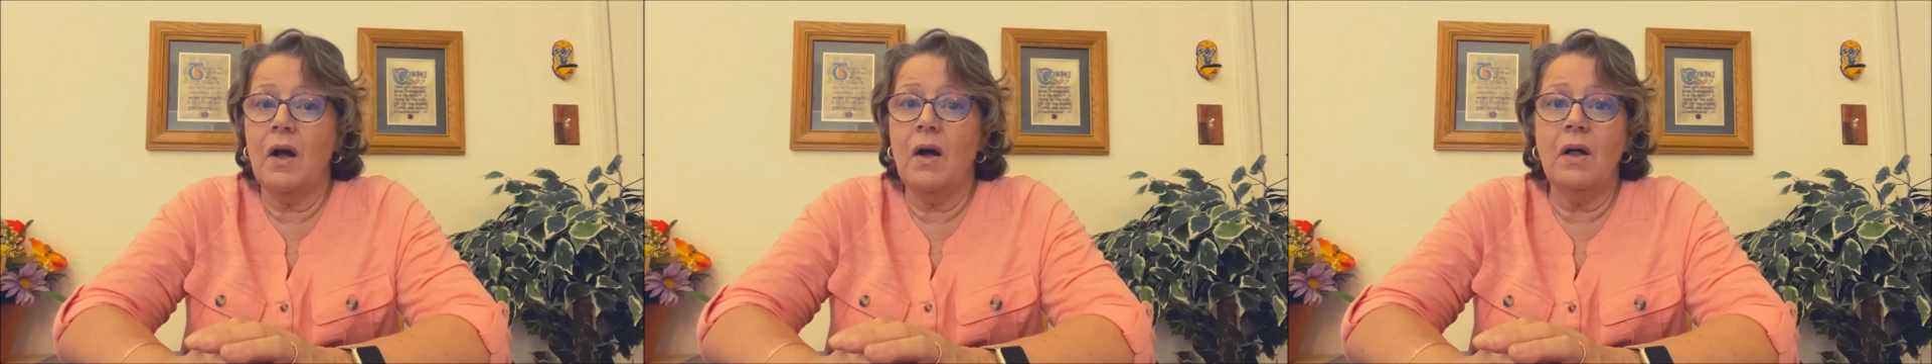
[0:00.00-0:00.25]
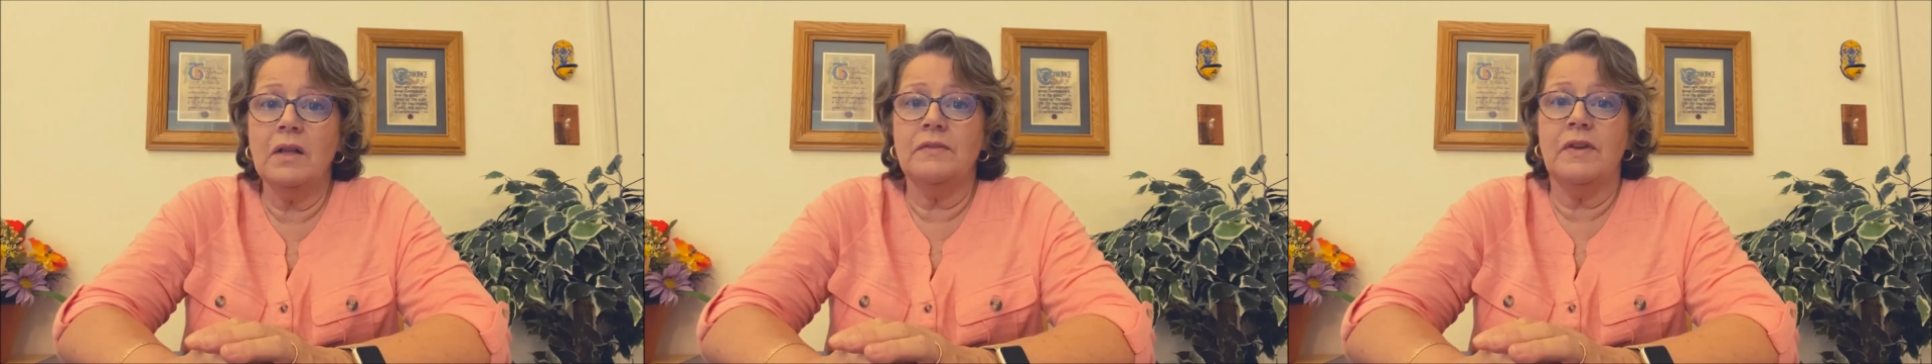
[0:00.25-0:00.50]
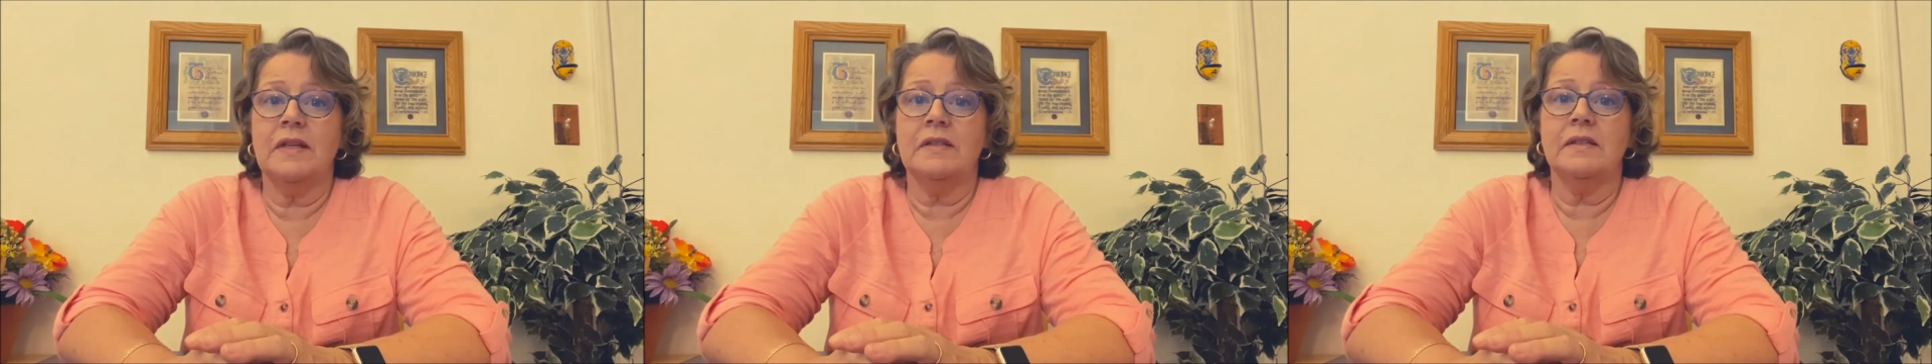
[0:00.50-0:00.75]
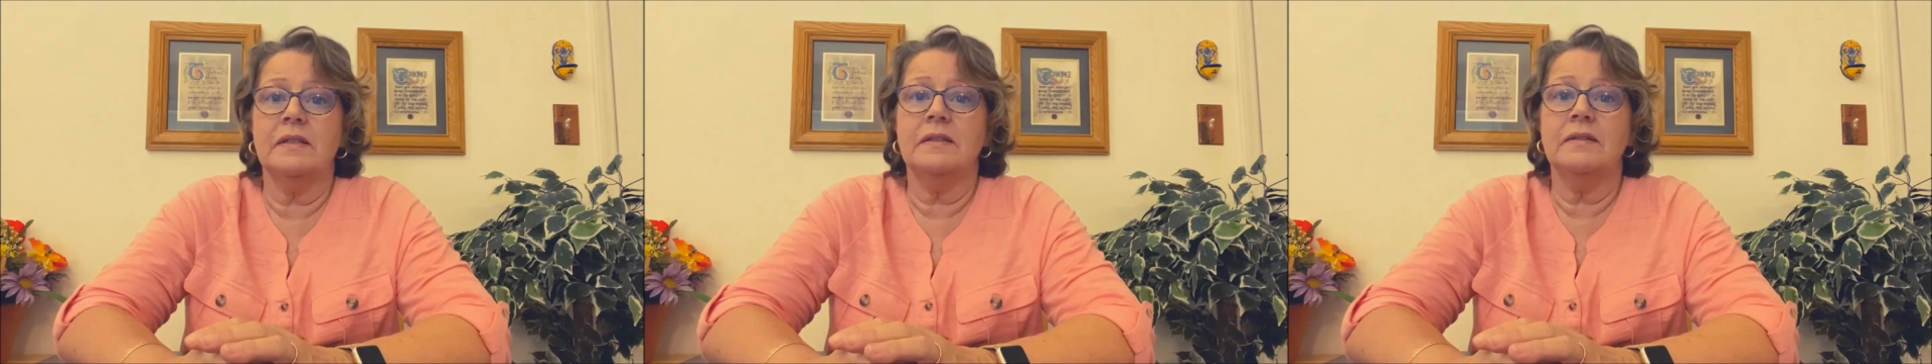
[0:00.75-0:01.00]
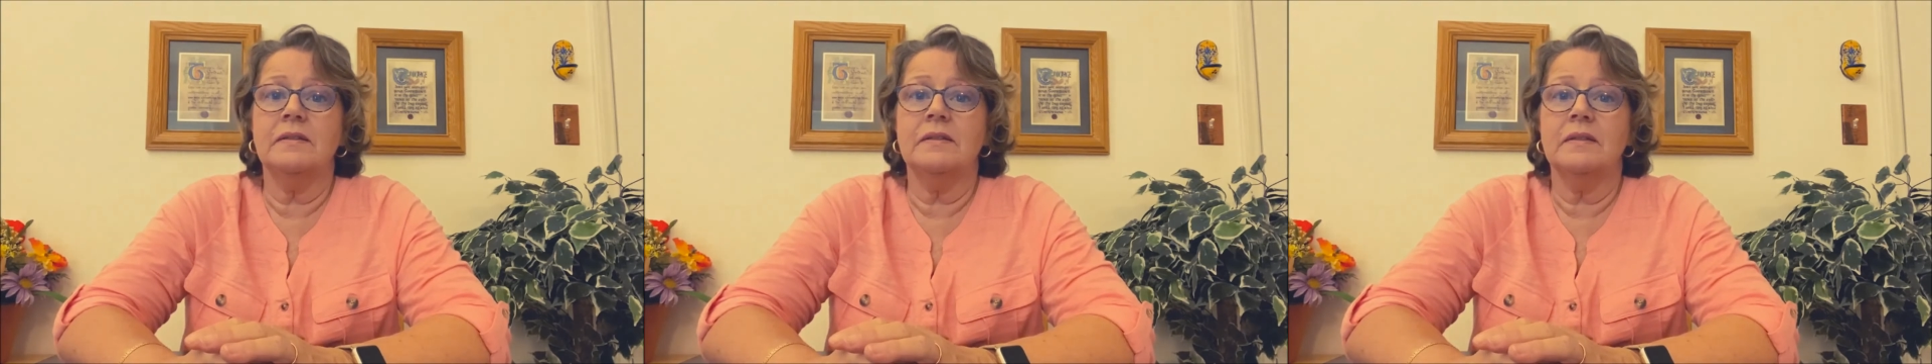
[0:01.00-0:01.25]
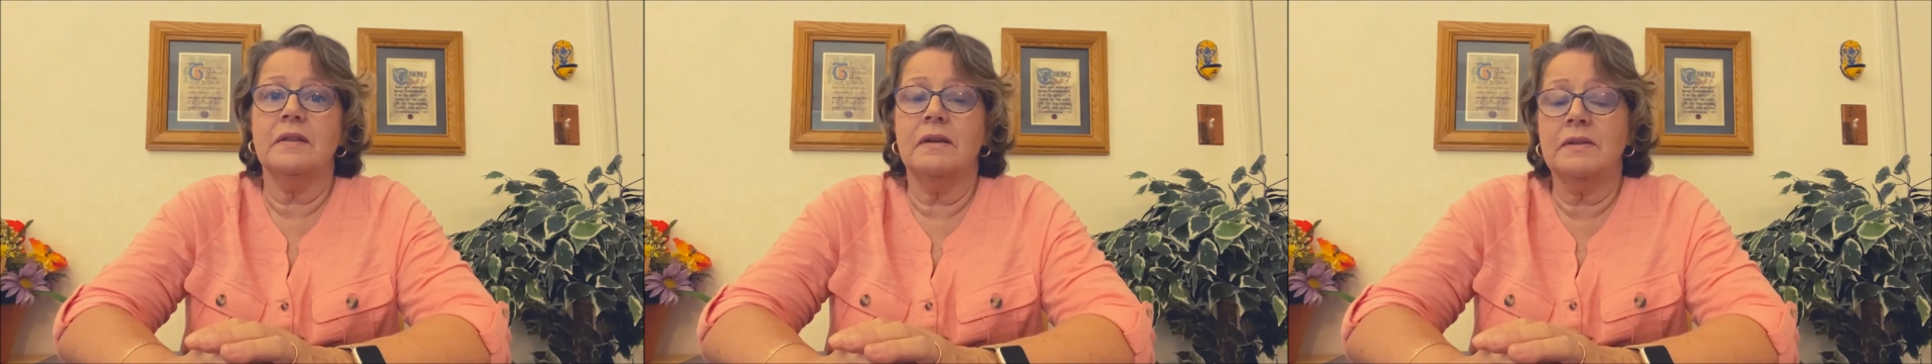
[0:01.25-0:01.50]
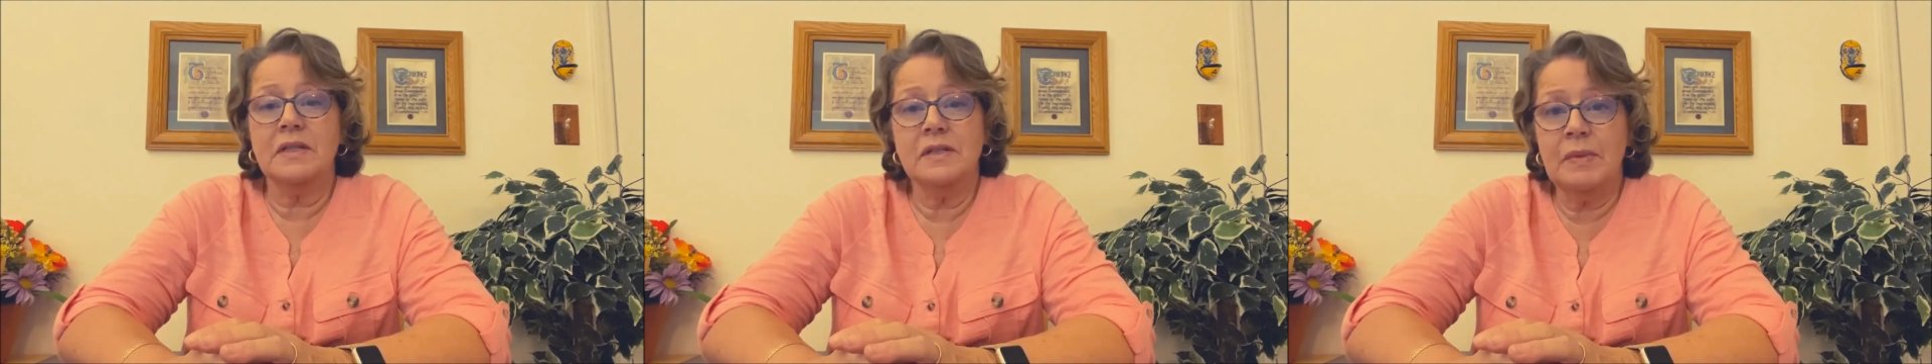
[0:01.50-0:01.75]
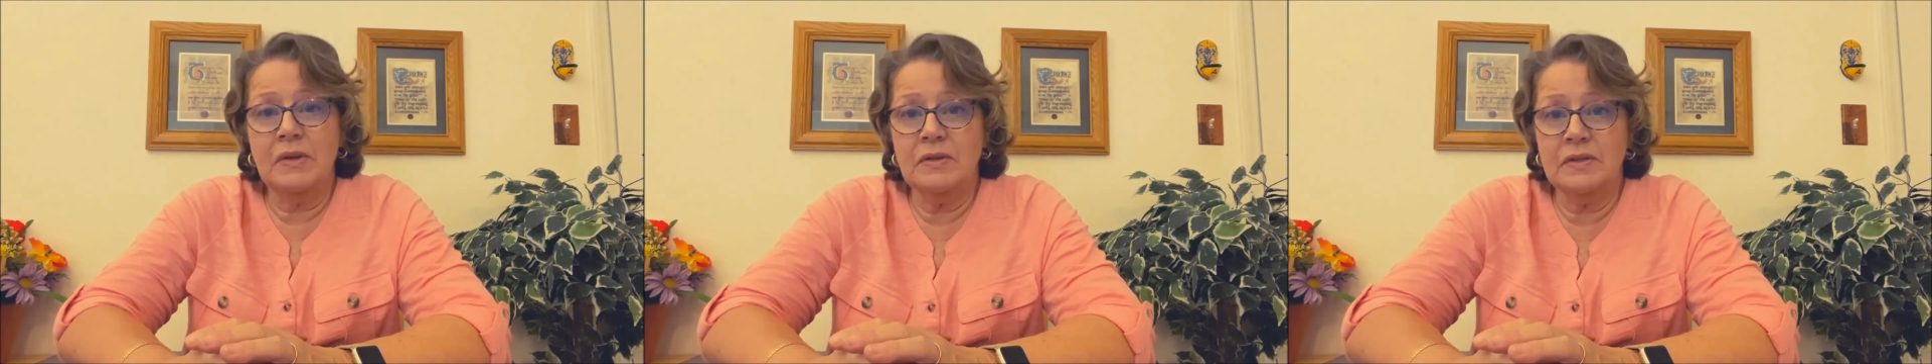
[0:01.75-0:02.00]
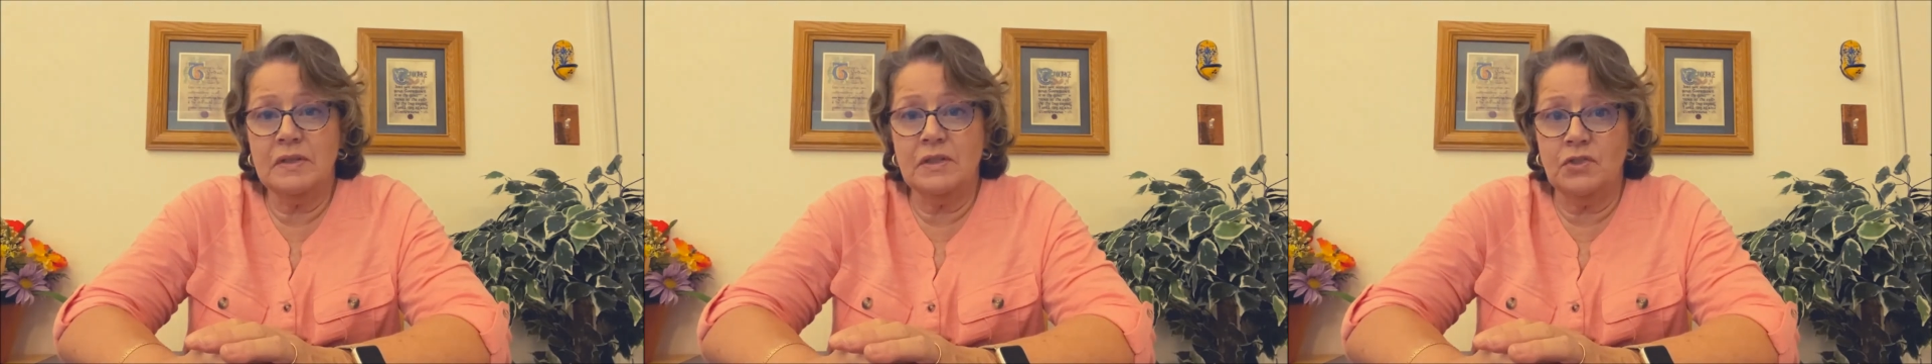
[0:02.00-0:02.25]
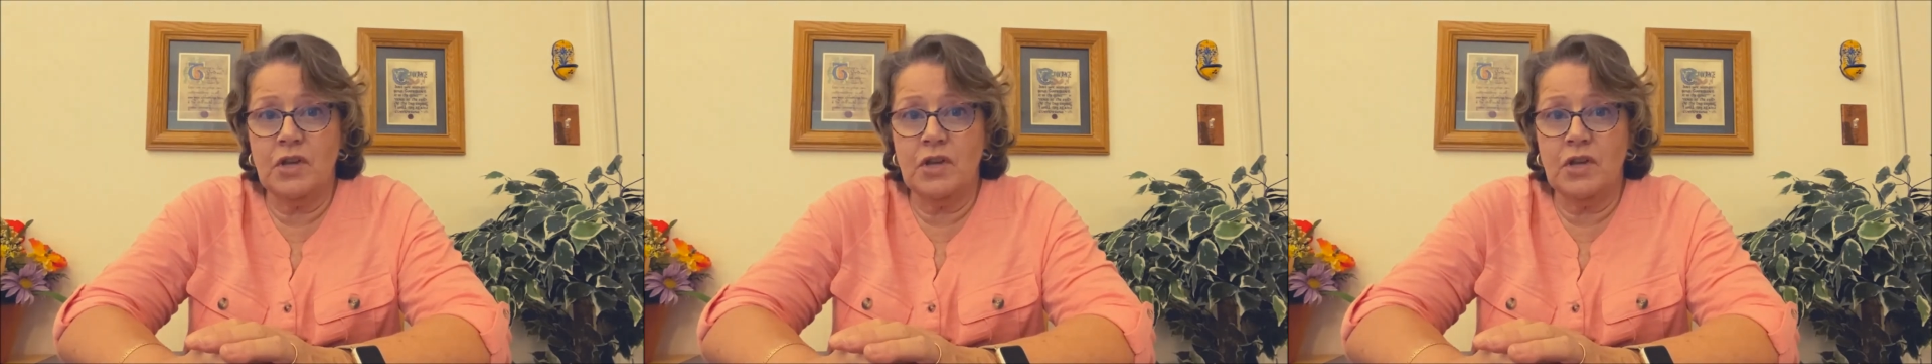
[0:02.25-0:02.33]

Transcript: All of us are experiencing